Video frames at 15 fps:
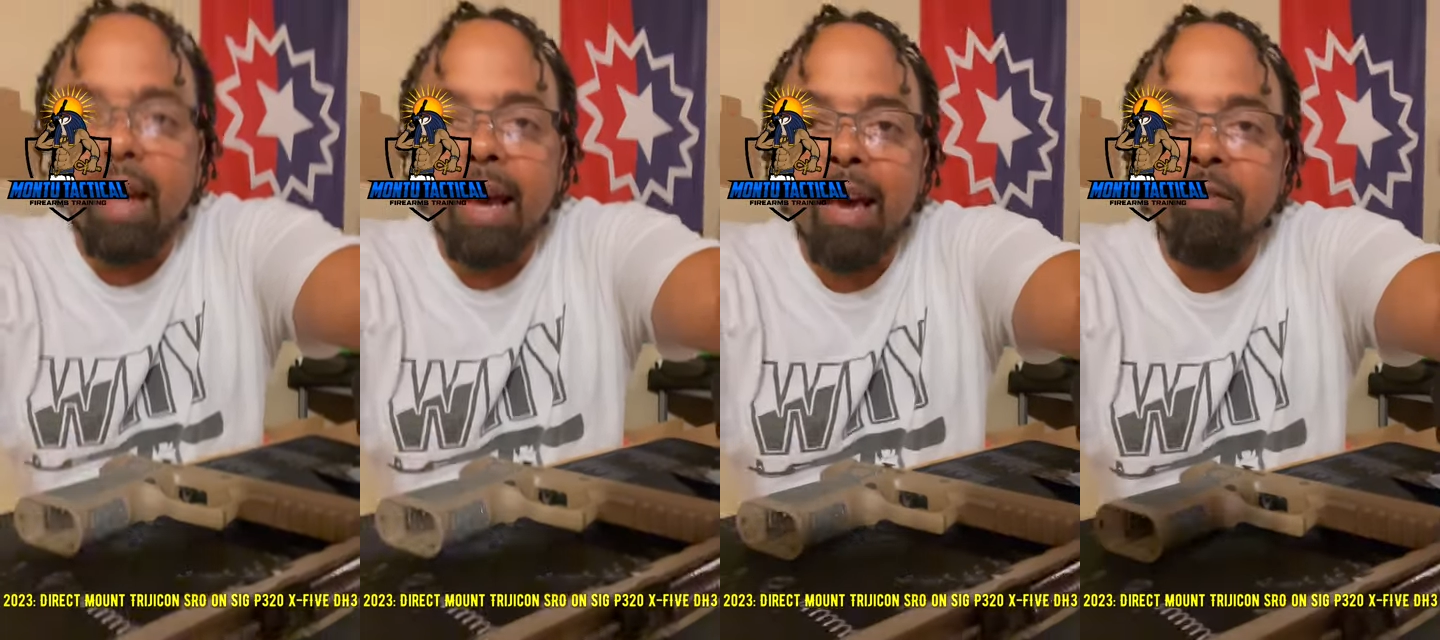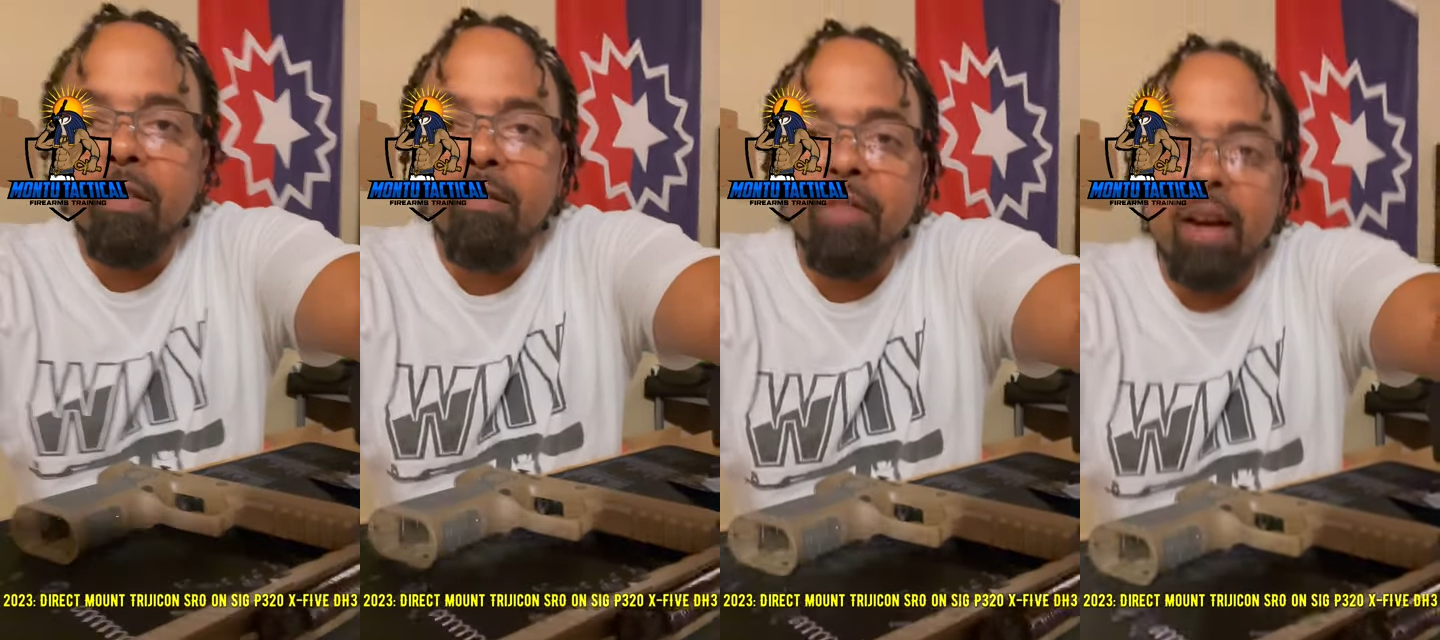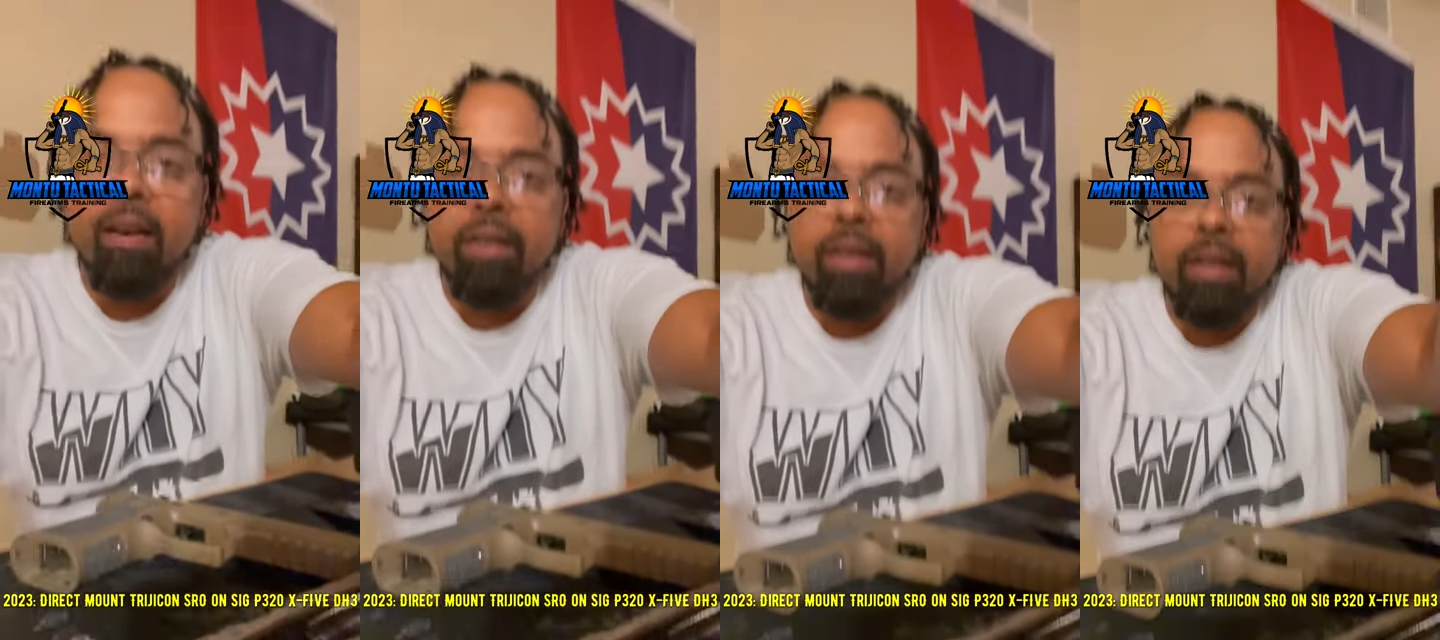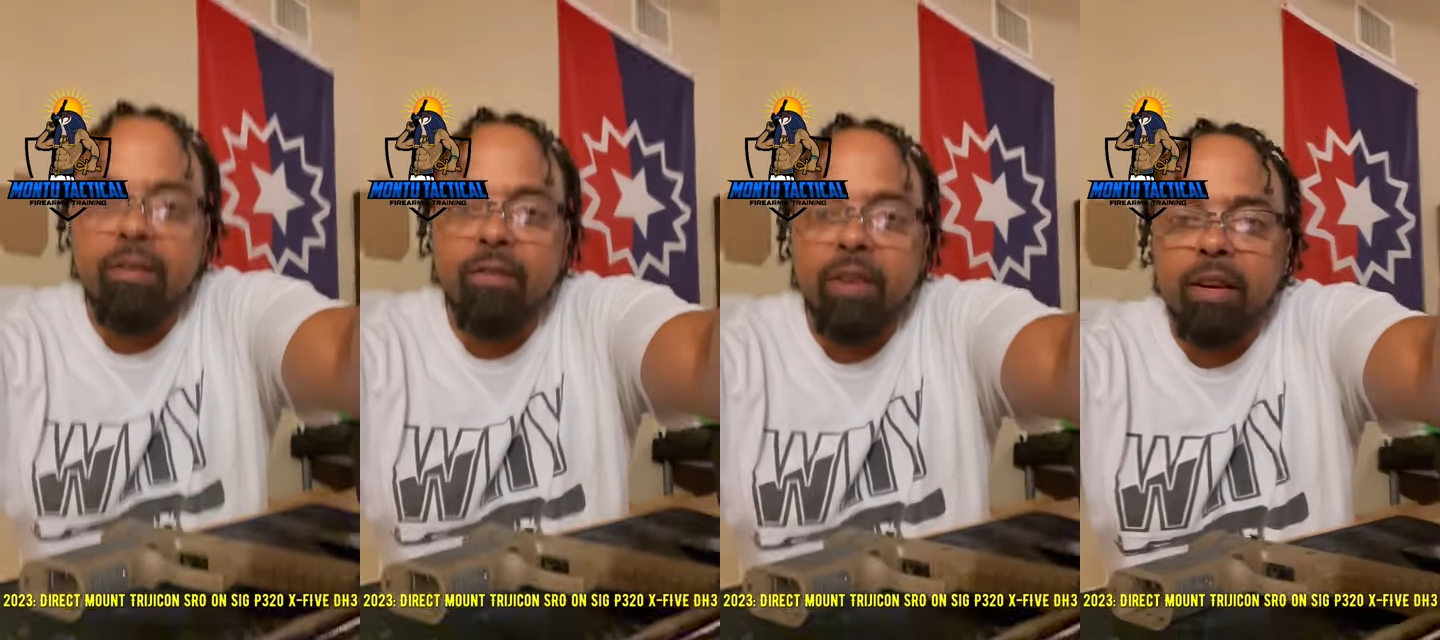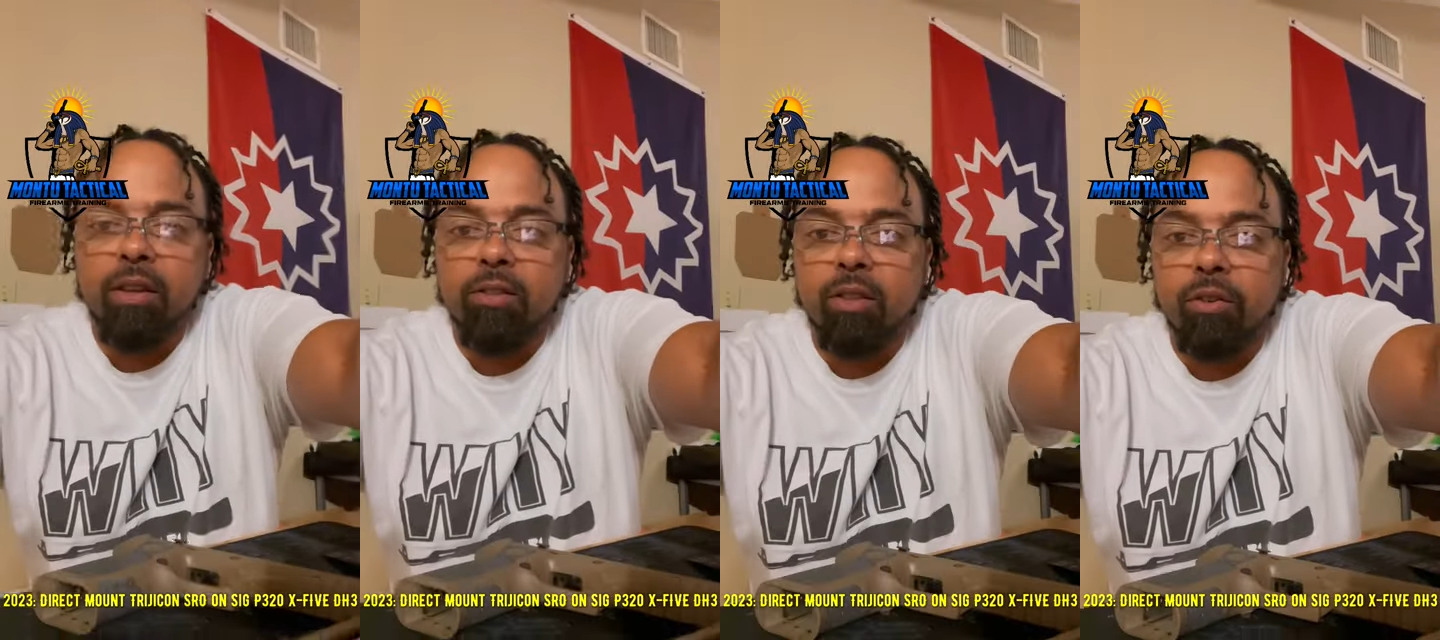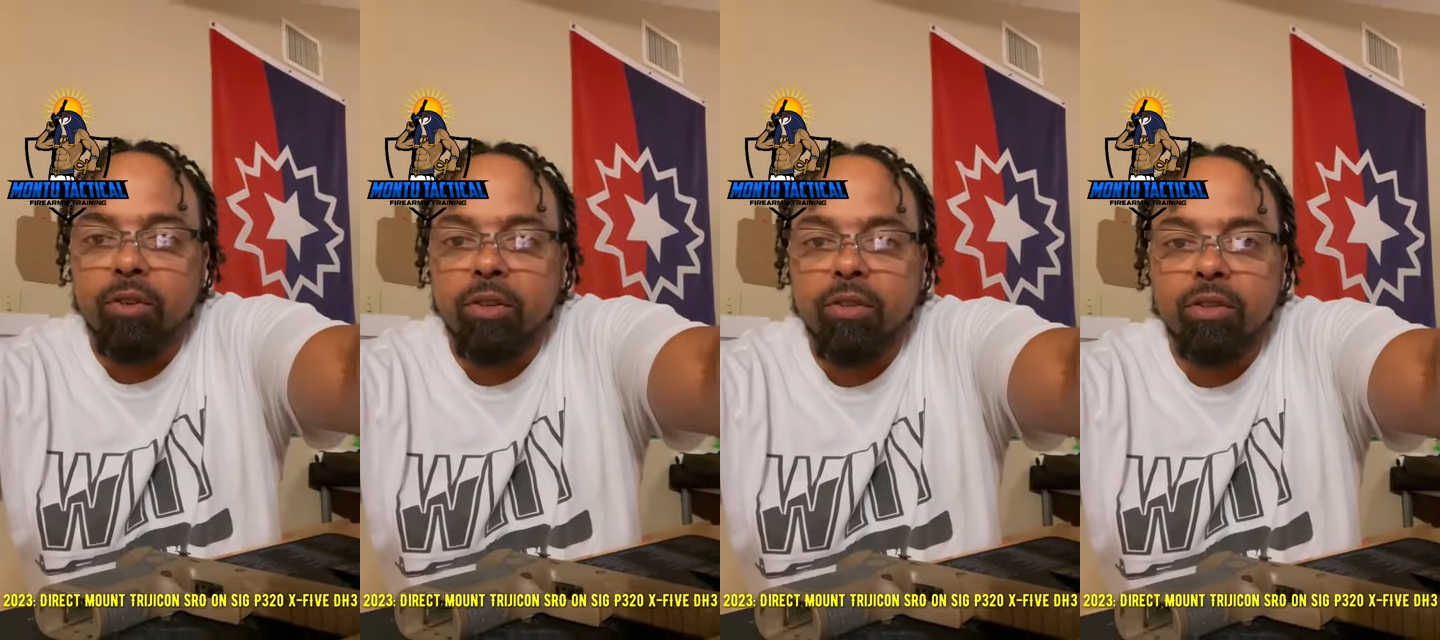I haven't found any videos
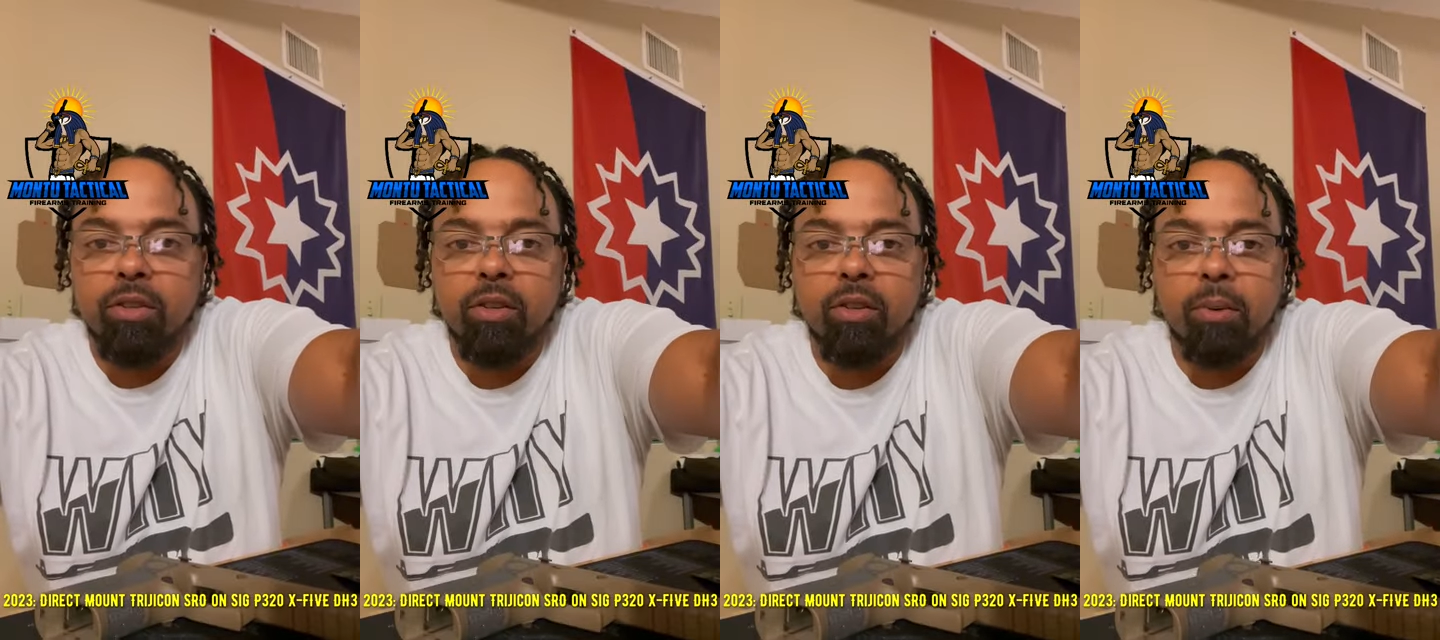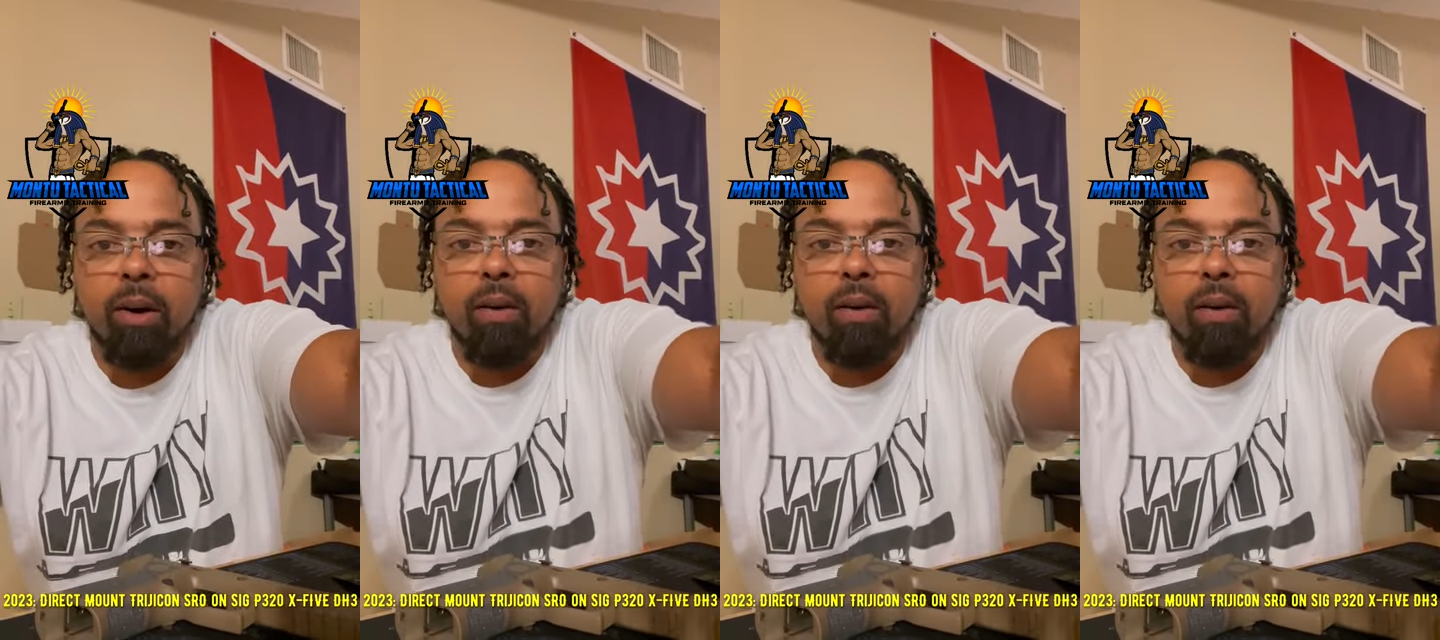on YouTube